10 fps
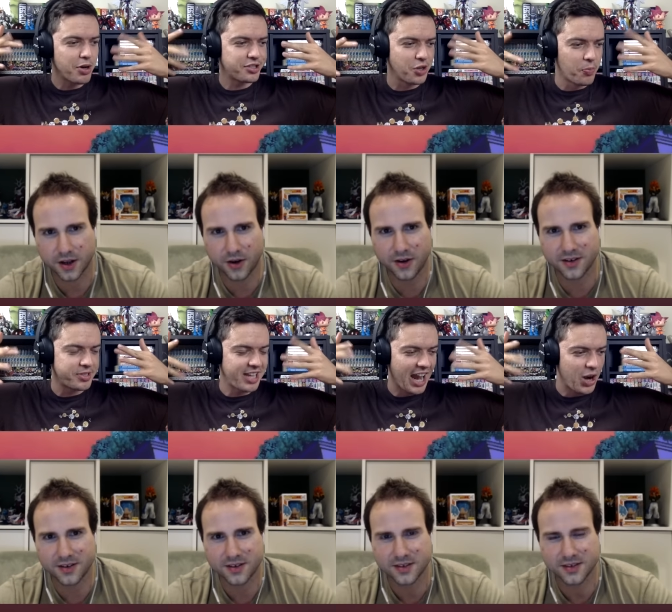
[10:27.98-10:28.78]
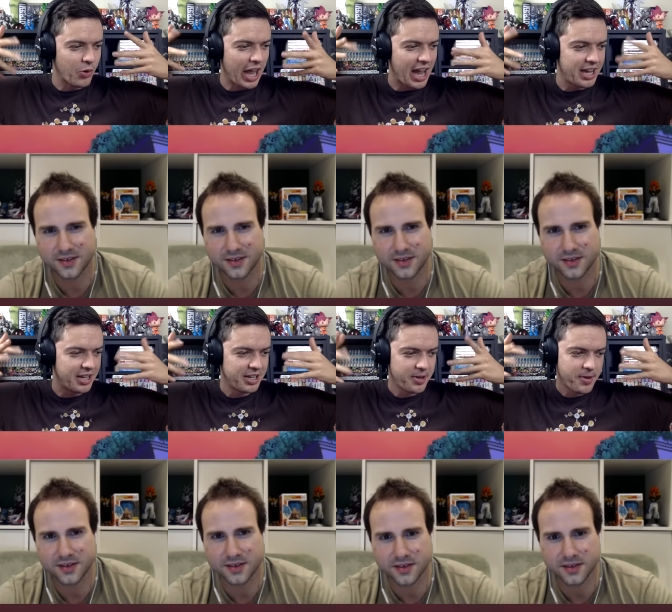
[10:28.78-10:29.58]
Speaker 1: oh. Super Saiyan. Okay,
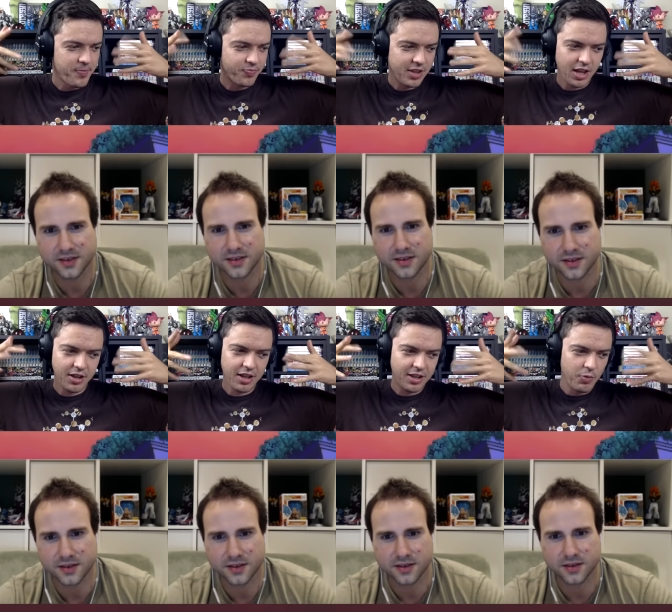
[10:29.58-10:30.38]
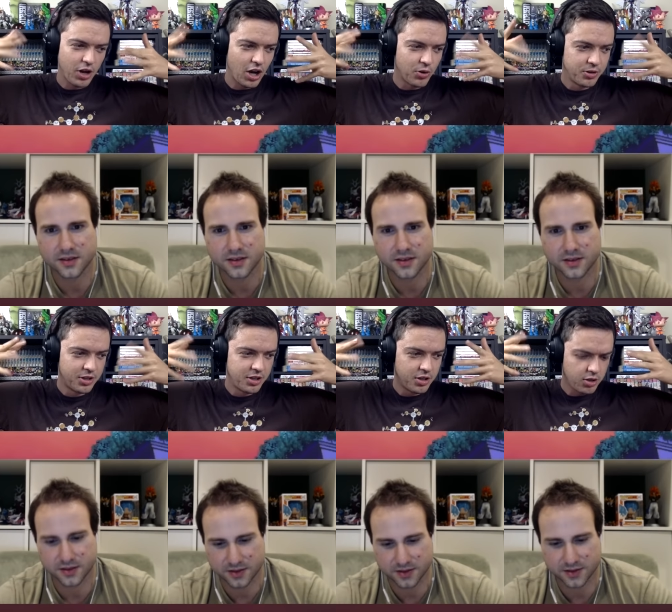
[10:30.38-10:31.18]
here we go.
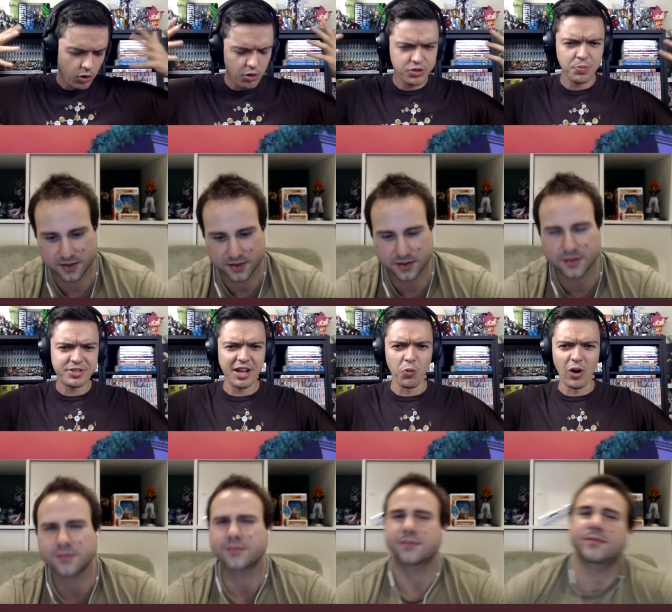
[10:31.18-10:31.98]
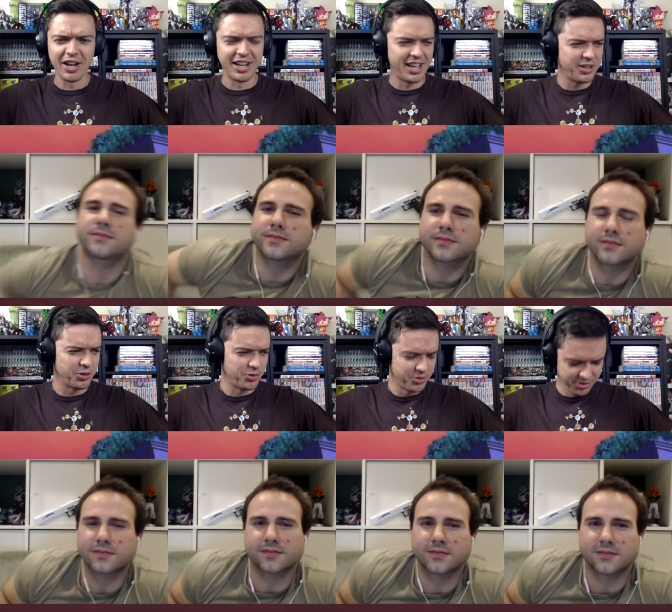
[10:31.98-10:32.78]
Oh, Super Saiyan one.
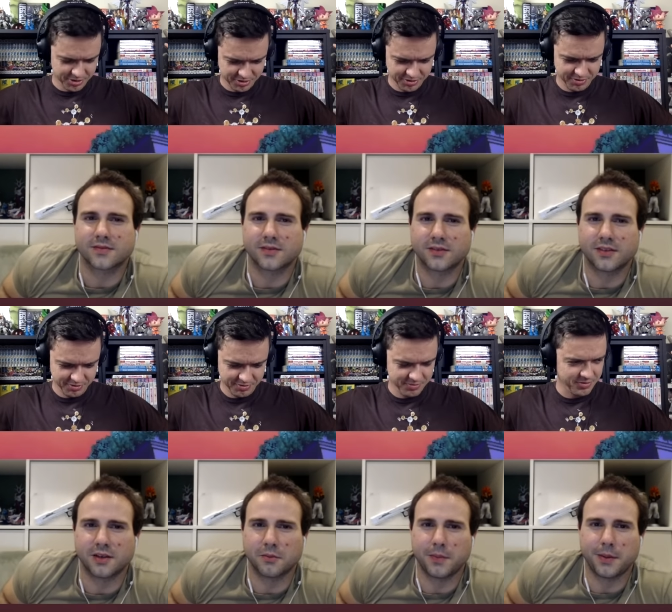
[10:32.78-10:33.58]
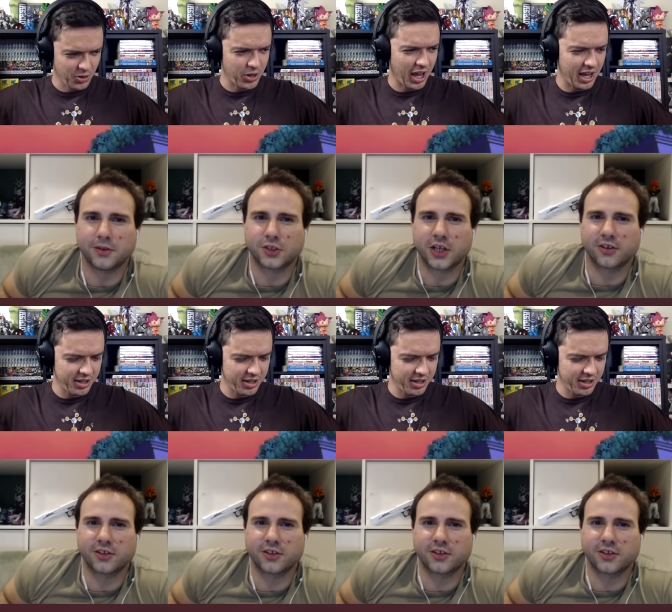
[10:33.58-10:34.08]
Ew.
Speaker 2: Uh, maybe a shadow okay. the